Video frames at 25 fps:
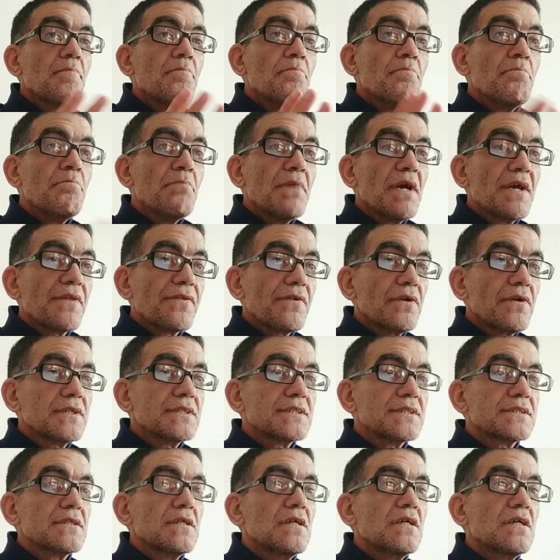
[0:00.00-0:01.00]

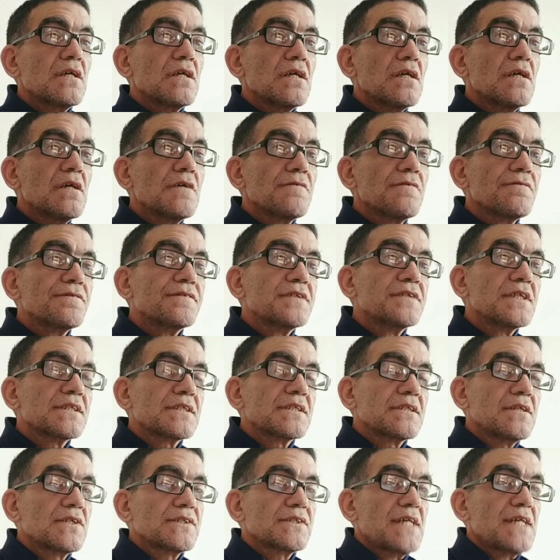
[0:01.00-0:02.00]
Methods of
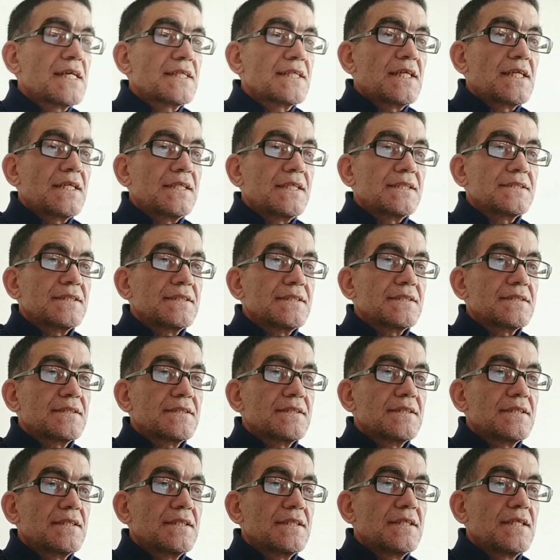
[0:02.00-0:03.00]
discourse analysis.
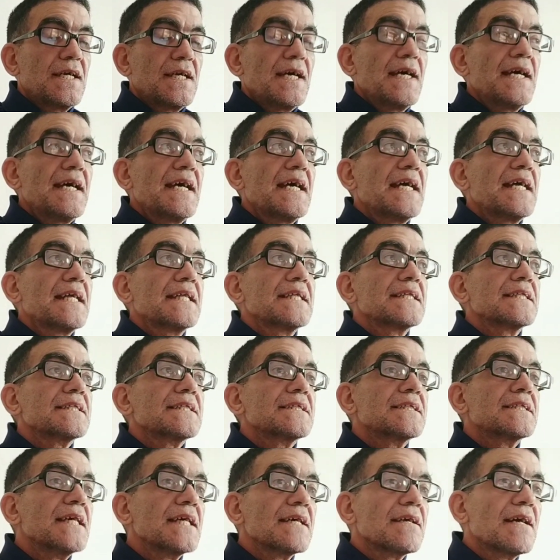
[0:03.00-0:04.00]

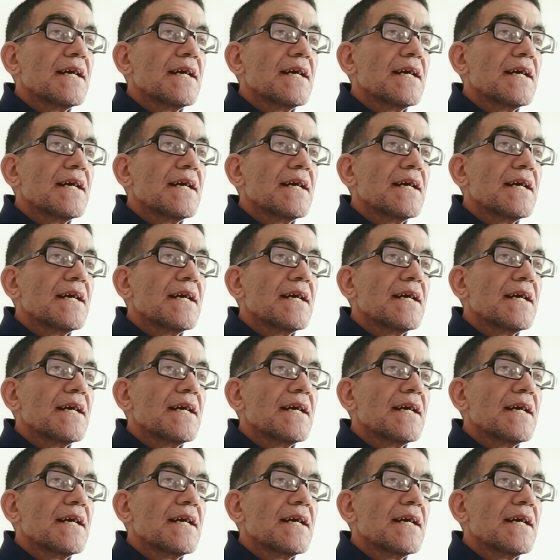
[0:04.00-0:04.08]
There